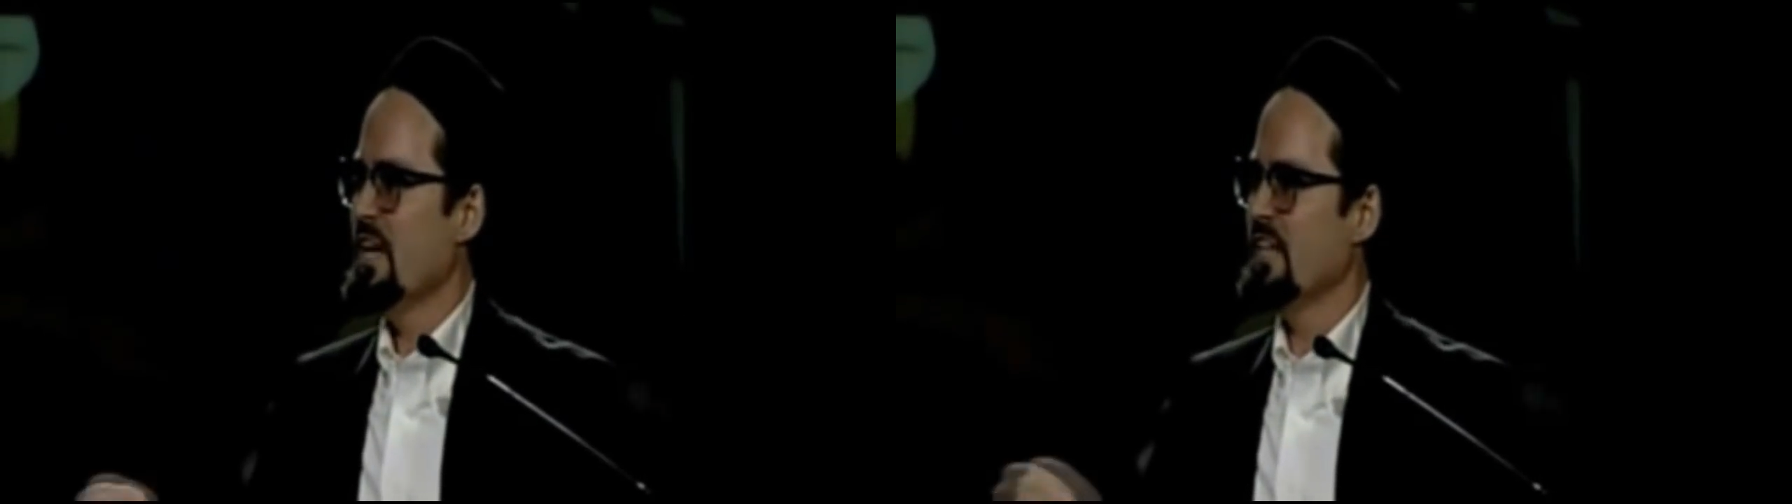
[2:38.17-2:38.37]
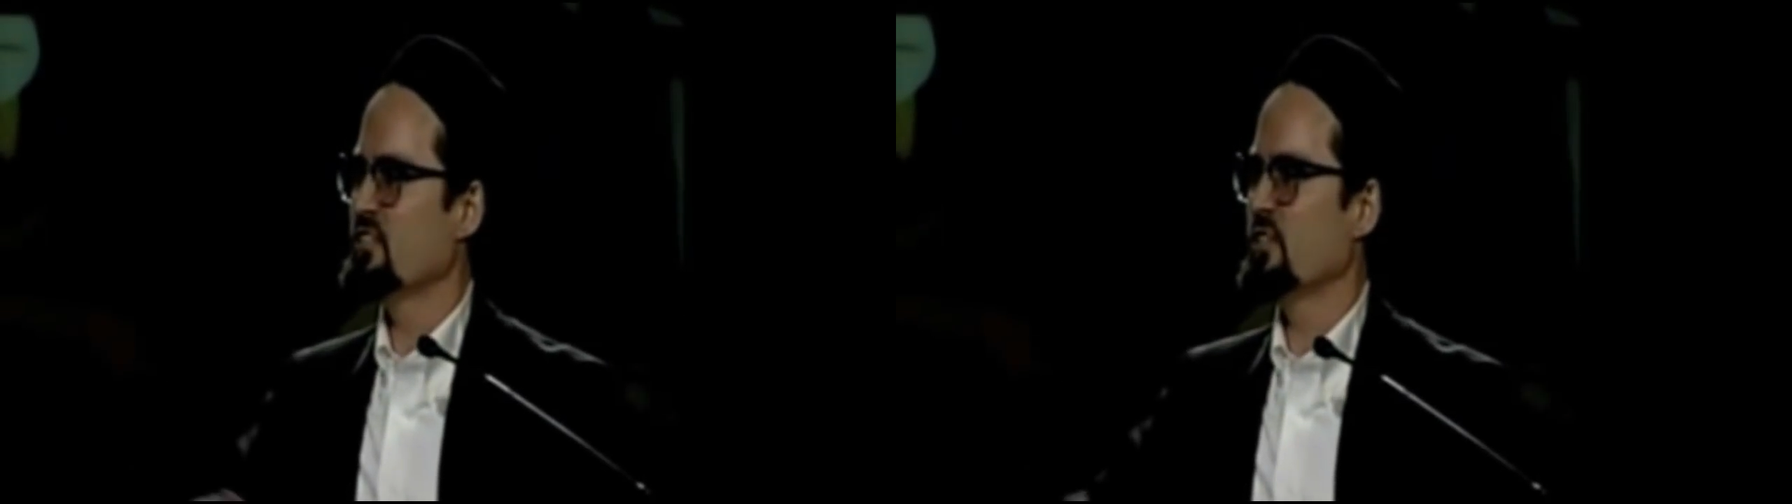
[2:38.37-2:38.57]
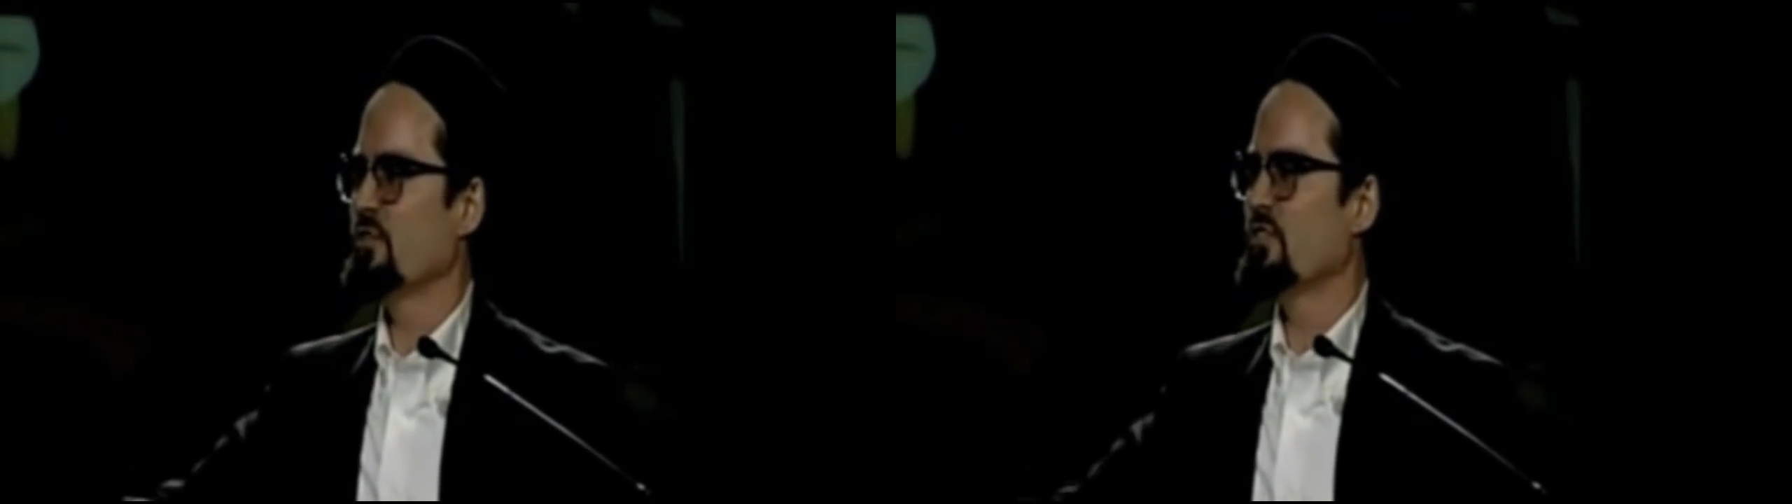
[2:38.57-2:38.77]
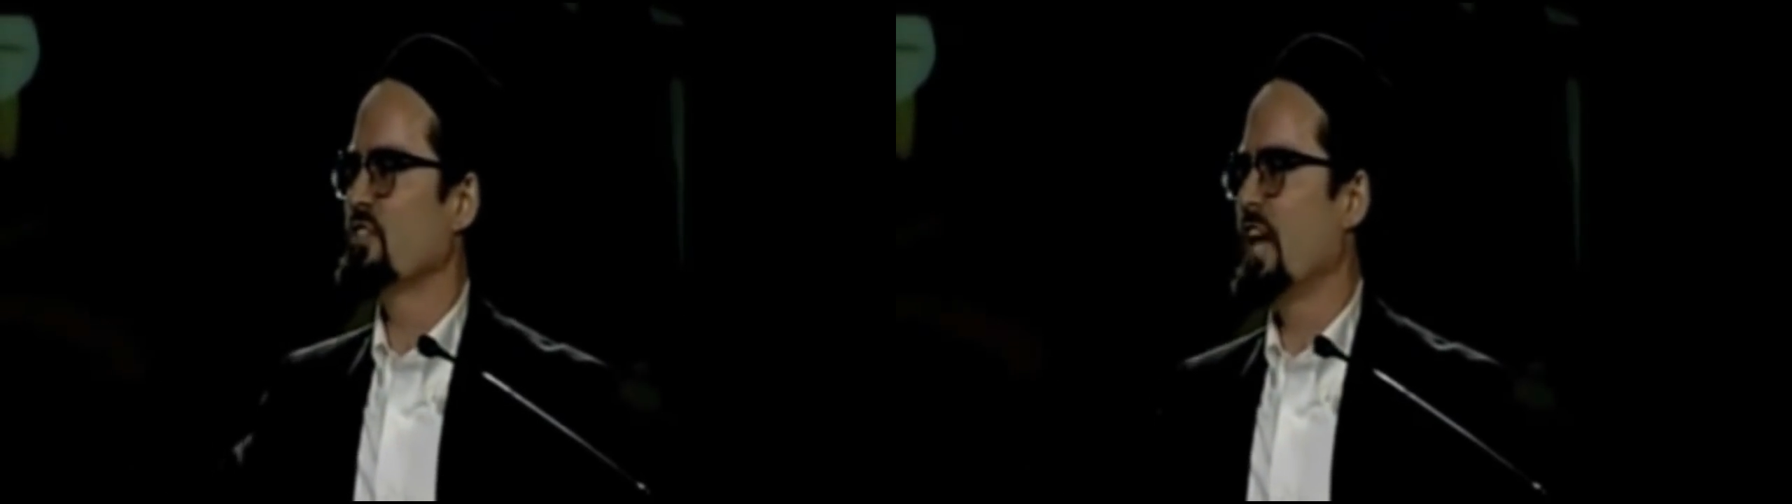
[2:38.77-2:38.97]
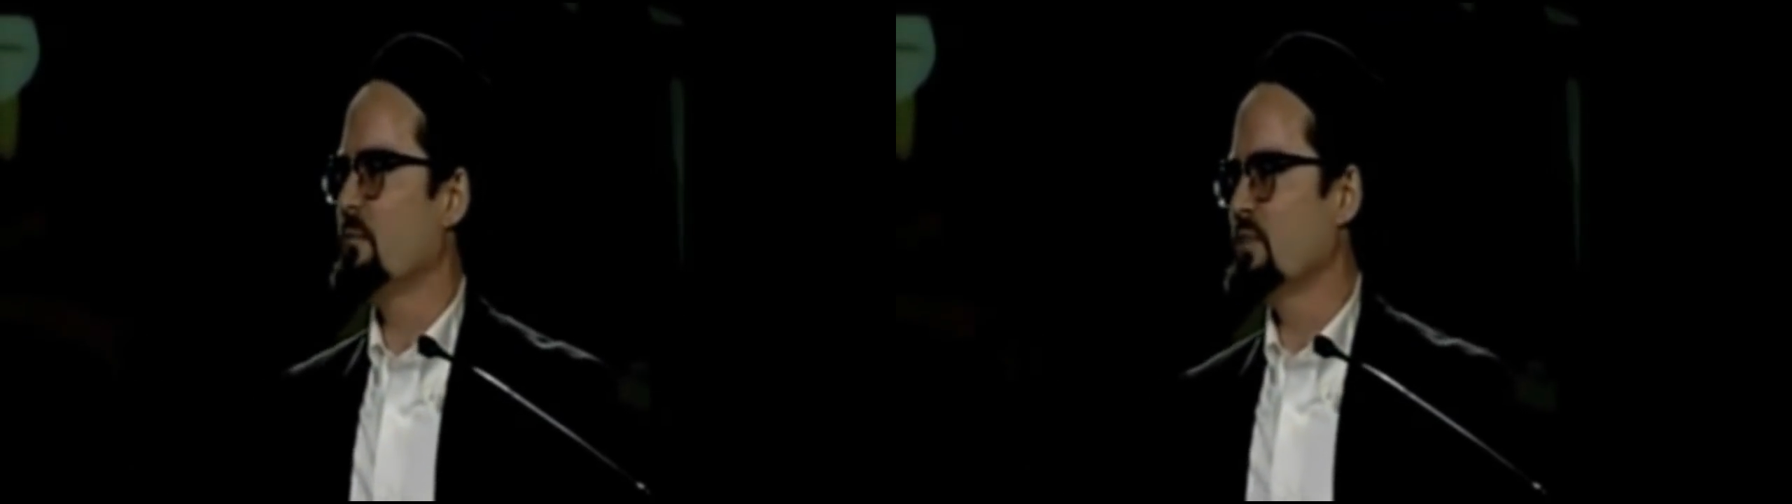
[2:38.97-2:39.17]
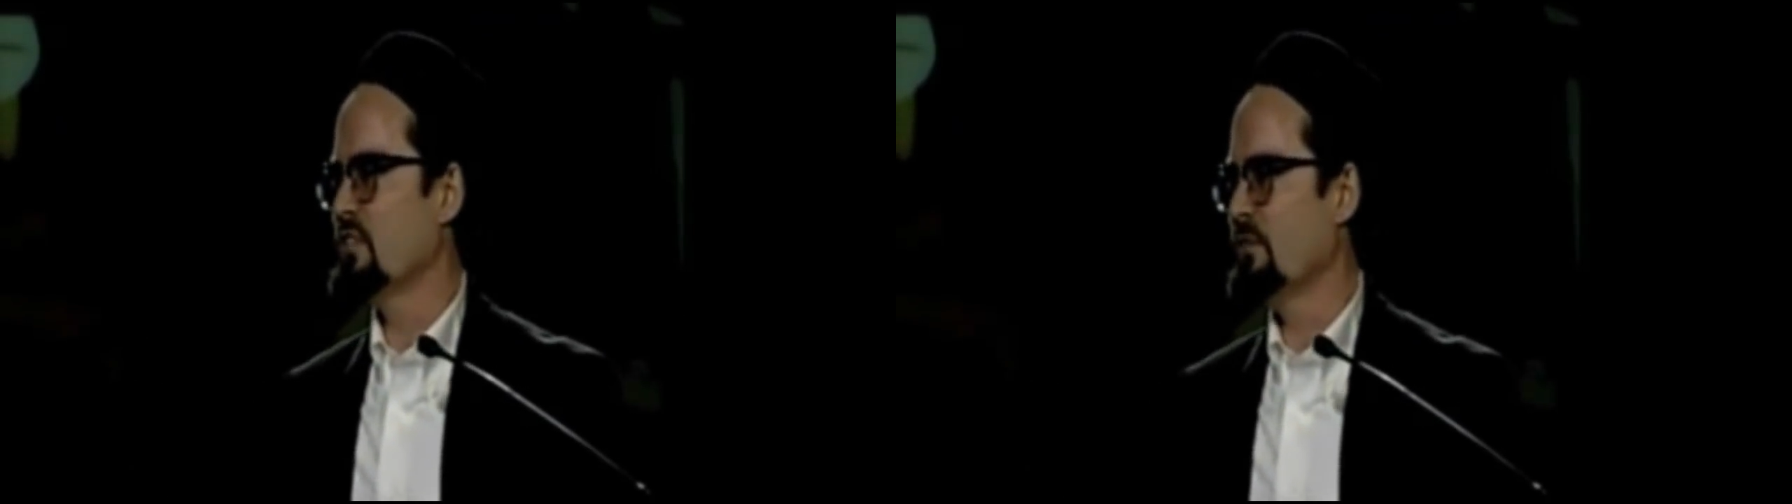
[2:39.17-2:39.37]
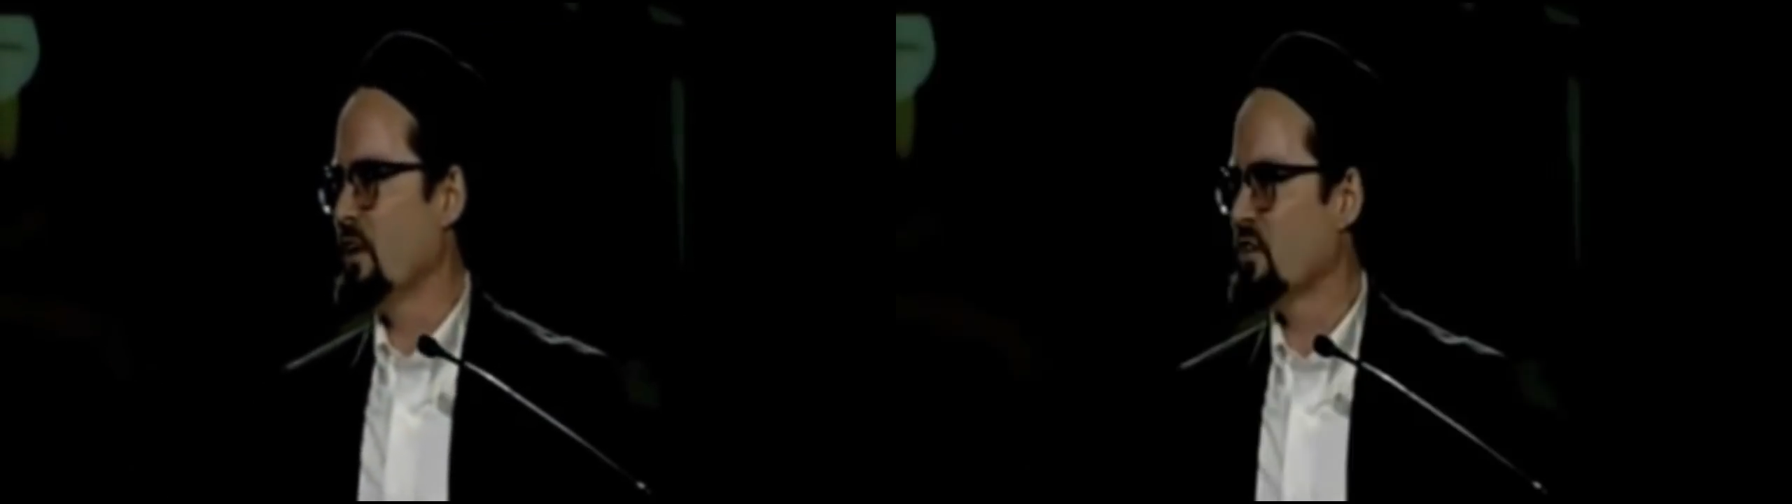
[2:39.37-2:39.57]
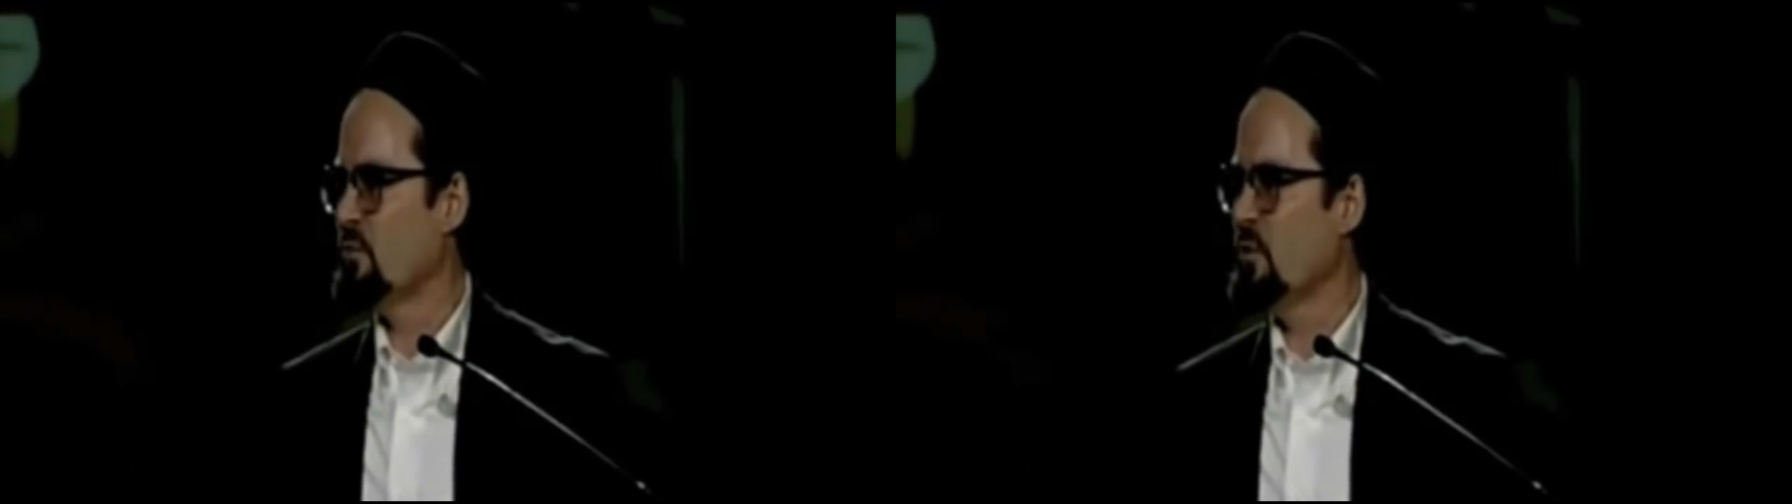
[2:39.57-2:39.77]
in certain segments of
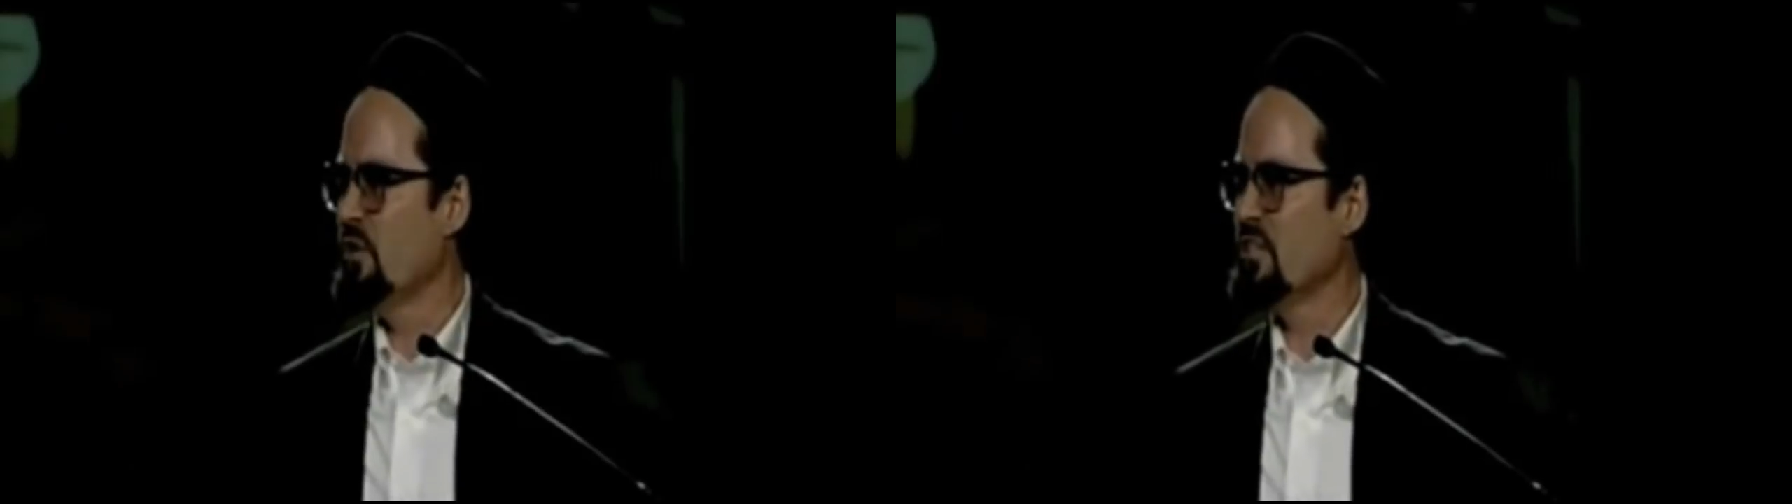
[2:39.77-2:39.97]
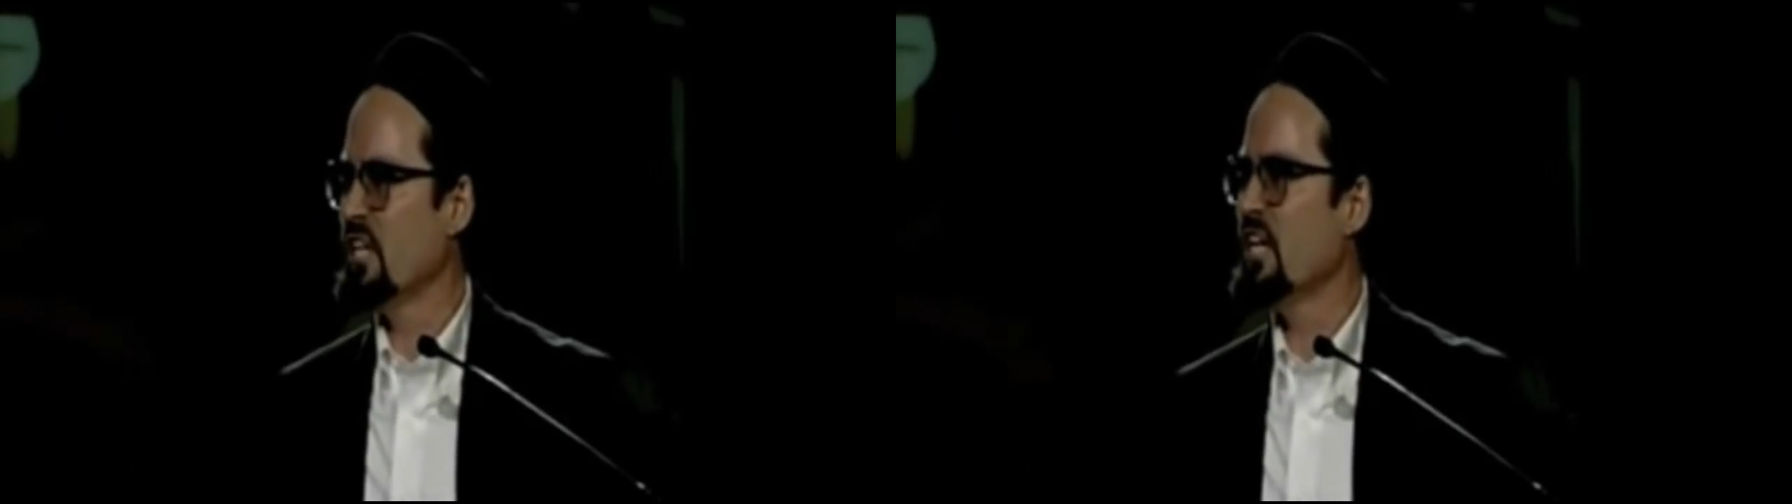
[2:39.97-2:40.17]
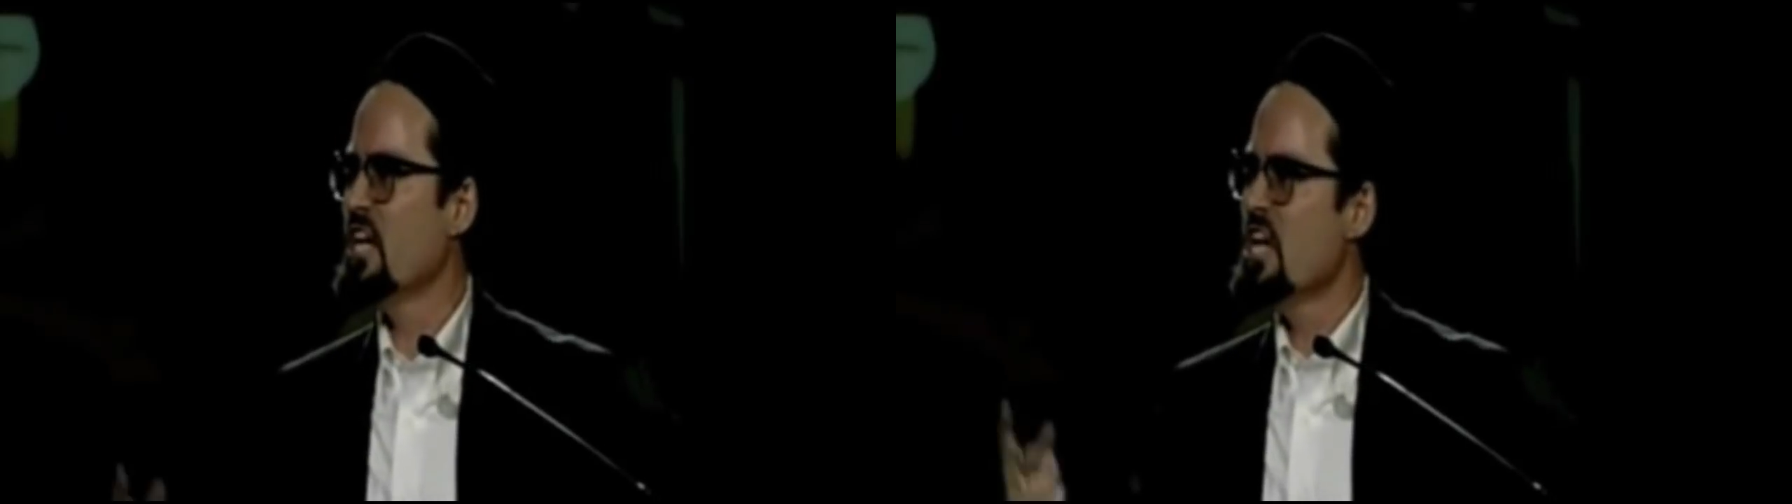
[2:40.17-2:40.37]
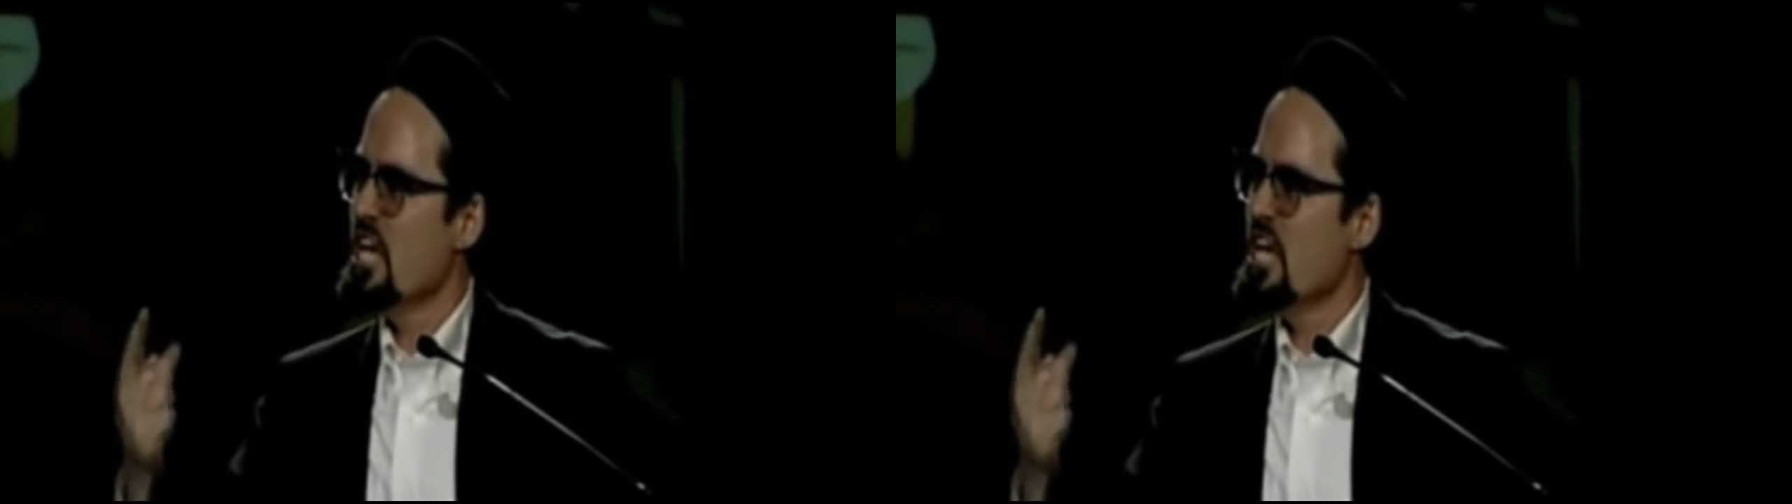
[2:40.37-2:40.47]
our community.